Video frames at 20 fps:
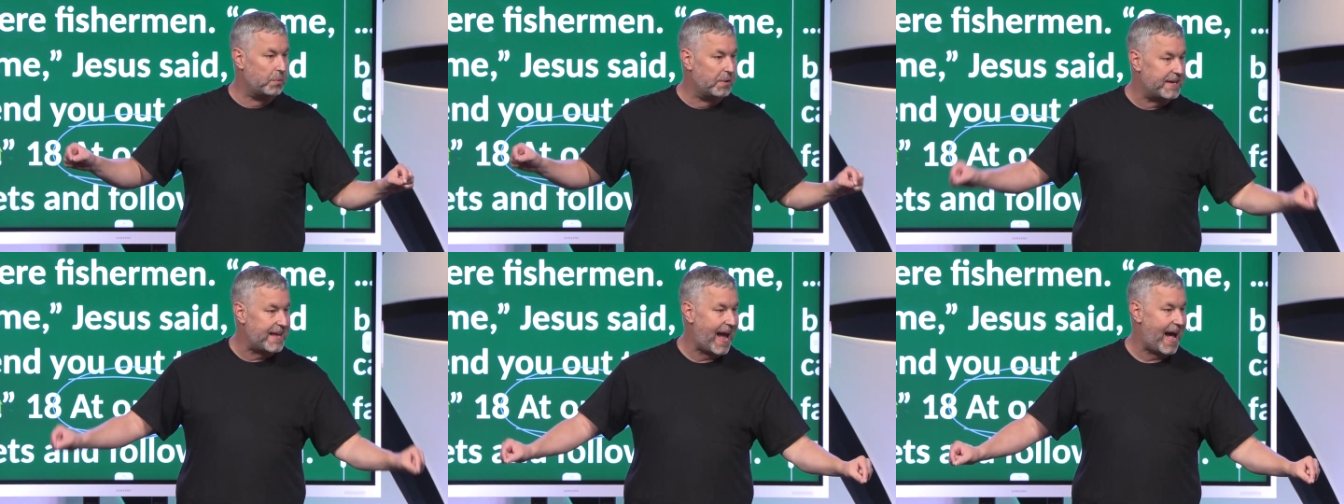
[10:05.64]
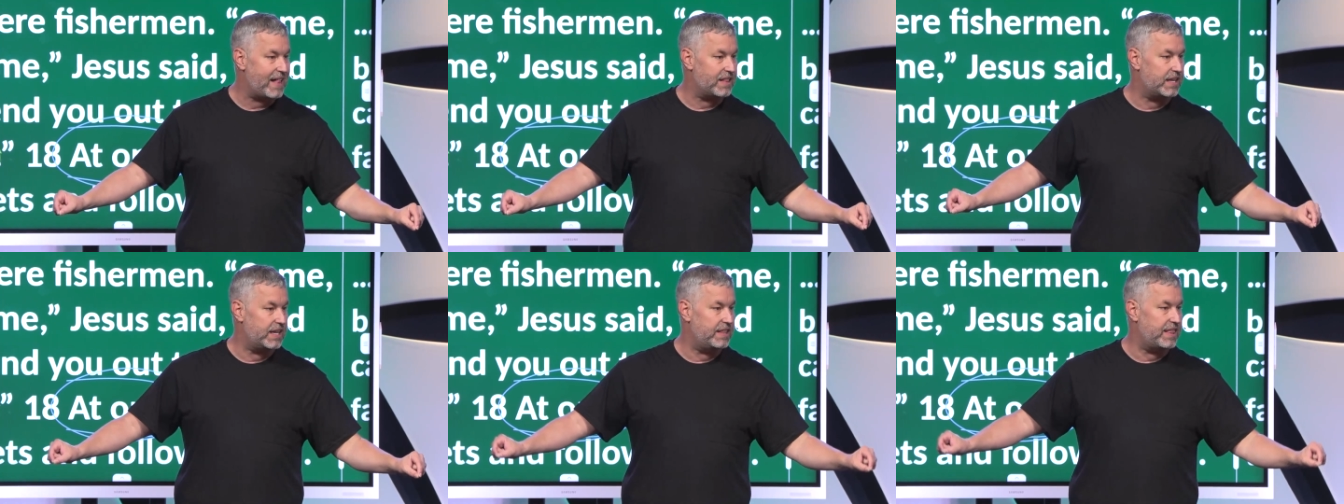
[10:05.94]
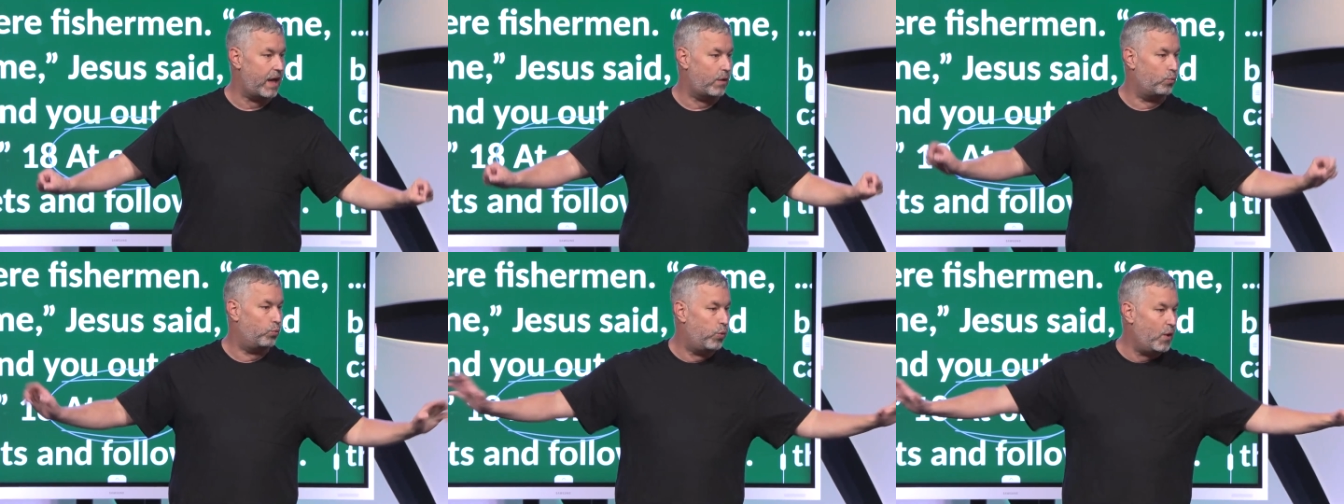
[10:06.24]
a reality
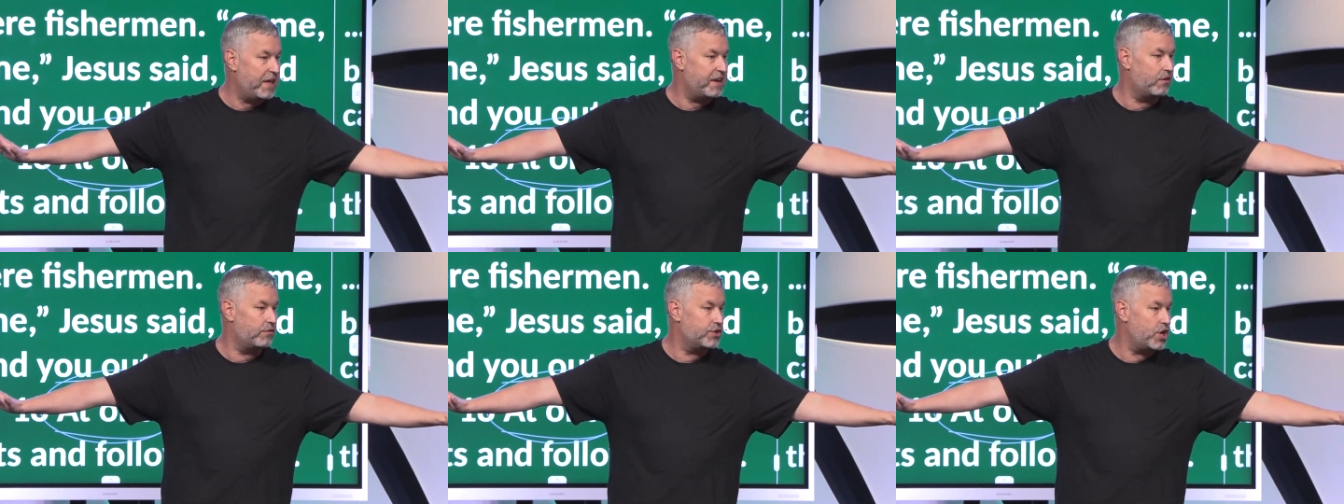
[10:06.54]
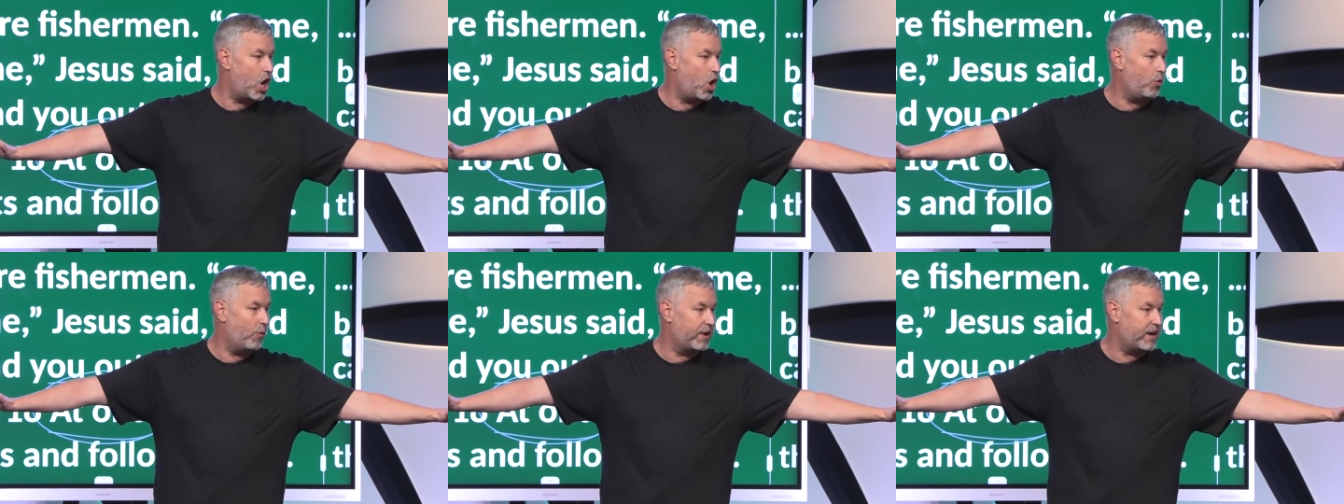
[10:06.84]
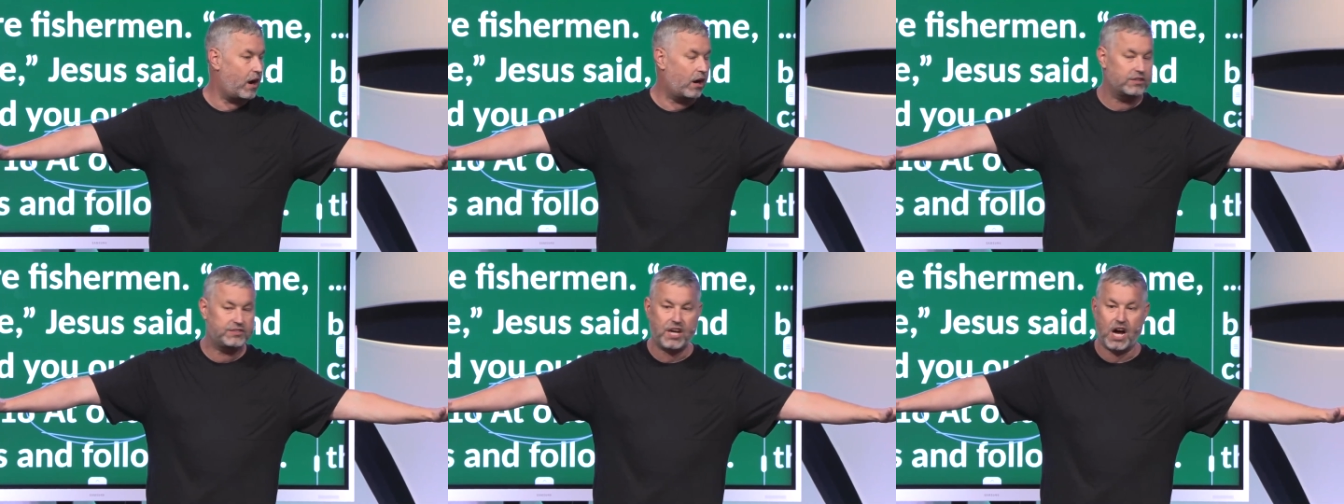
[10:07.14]
that we don't know
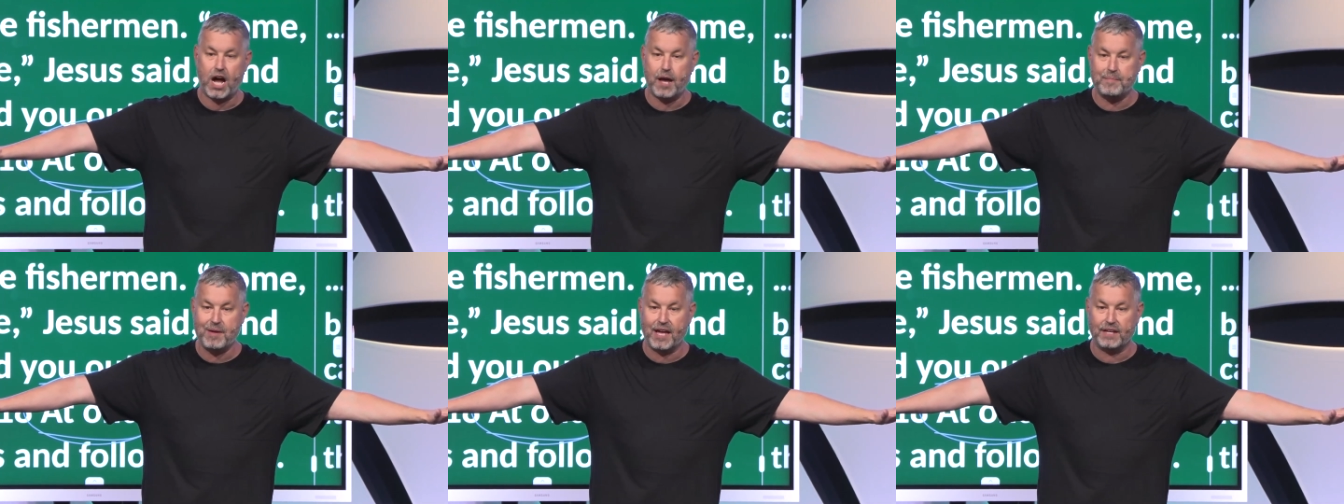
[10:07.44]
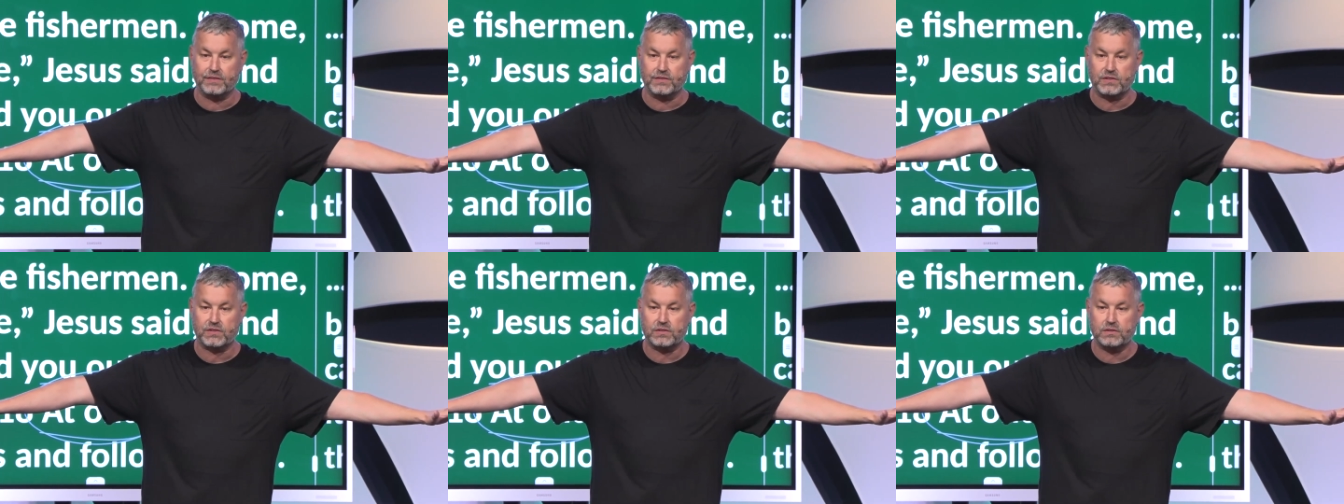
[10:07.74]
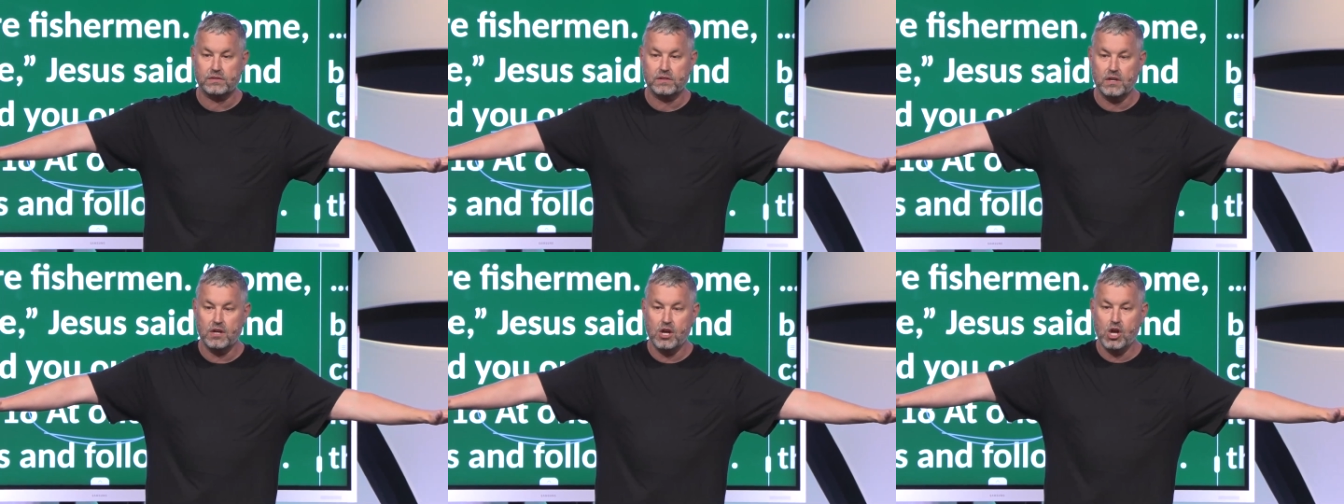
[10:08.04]
when our time
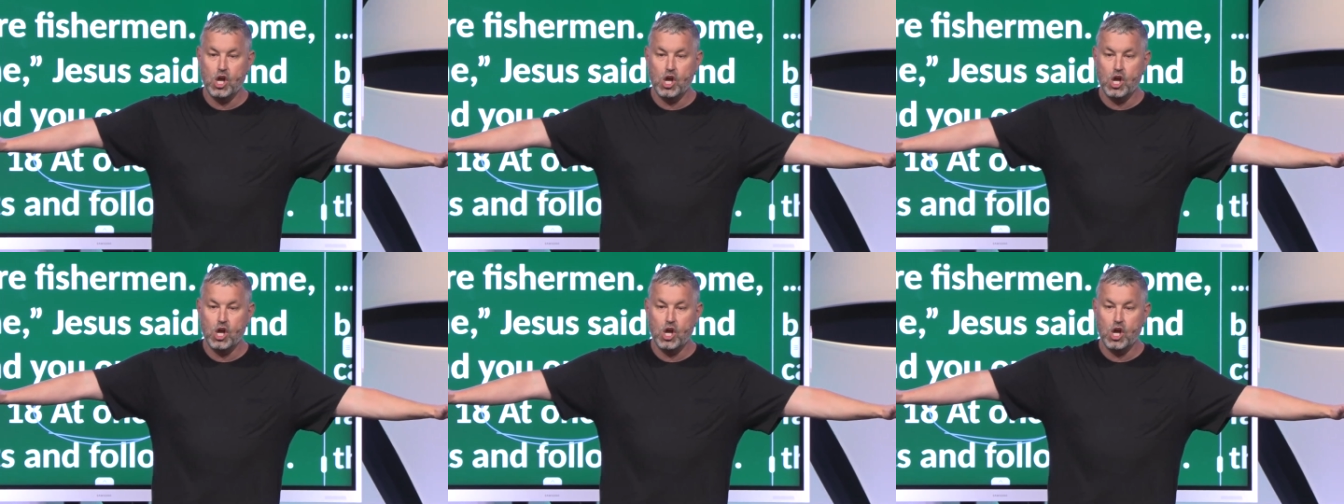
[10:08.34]
ends.